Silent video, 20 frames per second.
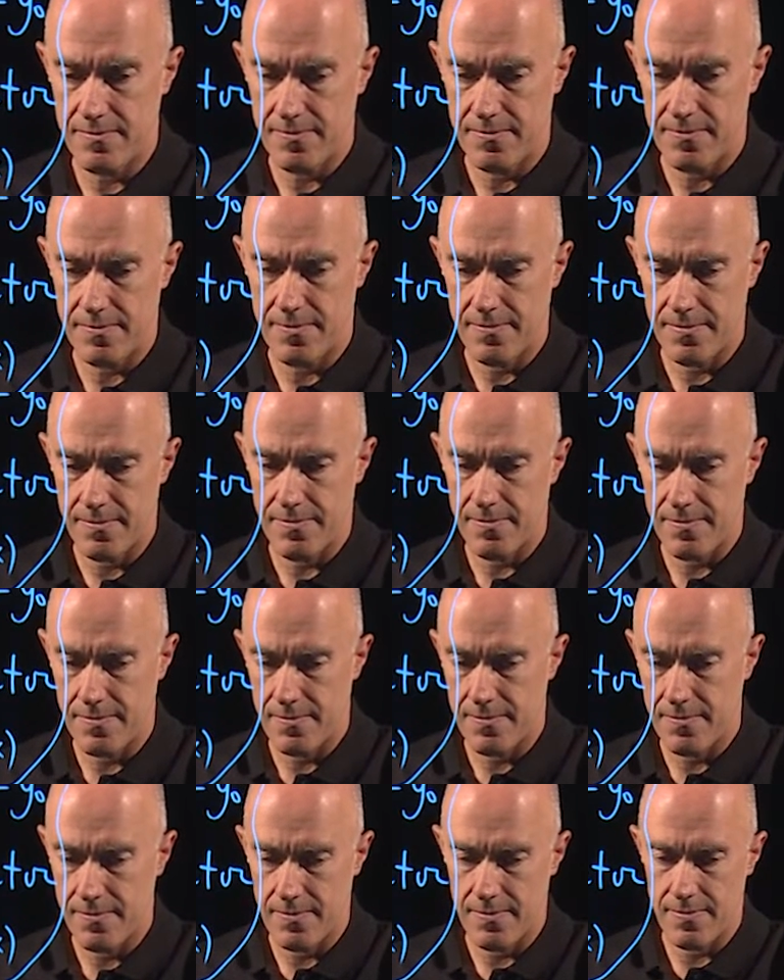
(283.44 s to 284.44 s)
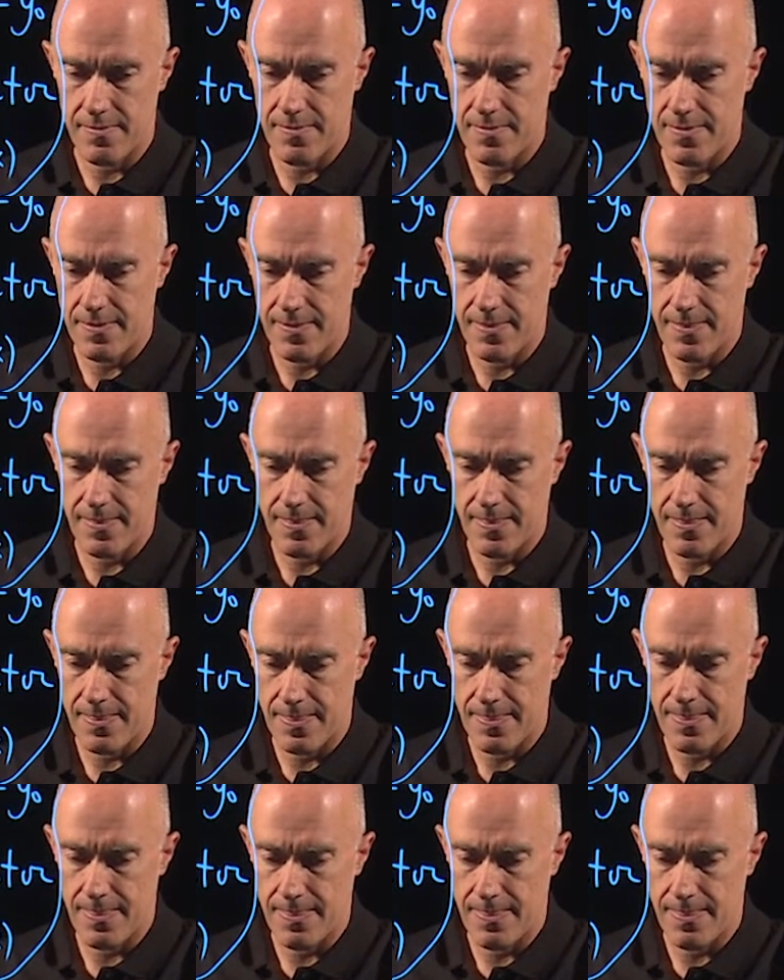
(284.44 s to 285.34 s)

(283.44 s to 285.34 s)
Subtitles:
No one is speaking in this clip.